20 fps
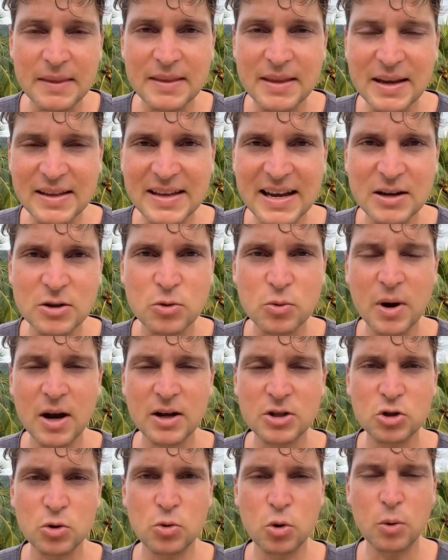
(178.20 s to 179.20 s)
And that's why
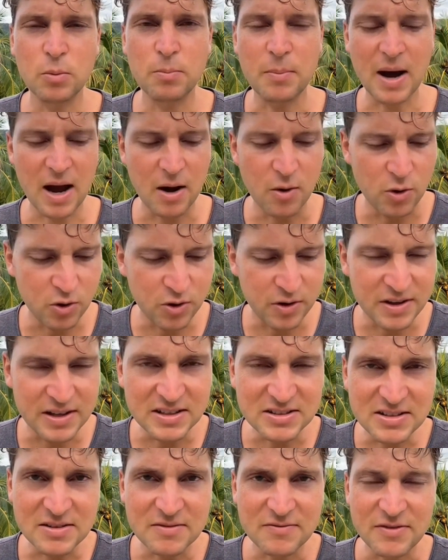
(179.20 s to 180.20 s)
Jerome Powell
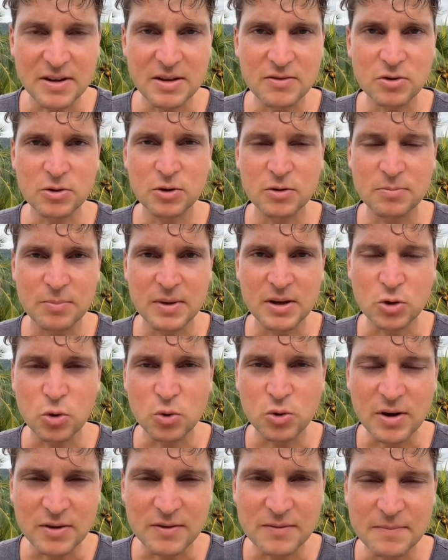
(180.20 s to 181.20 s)
is in favor of
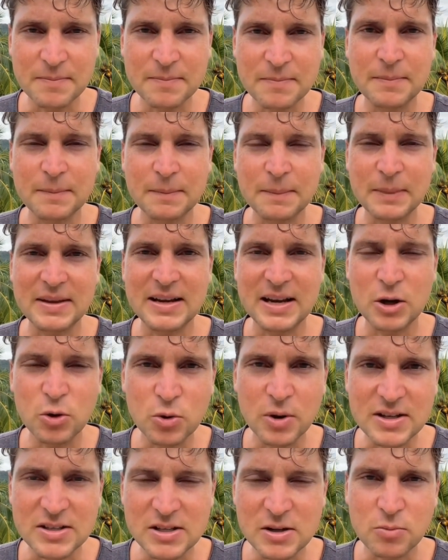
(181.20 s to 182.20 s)
Bitcoin. He
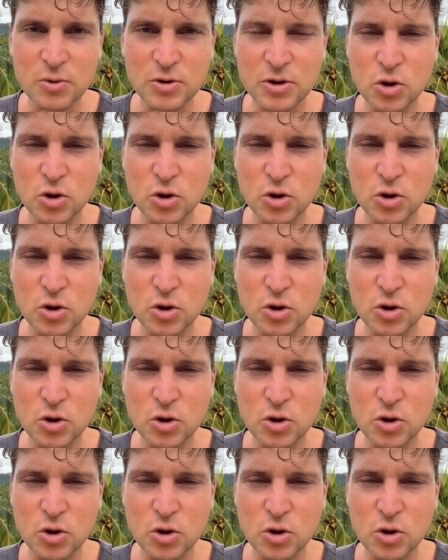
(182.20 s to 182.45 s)
equates it with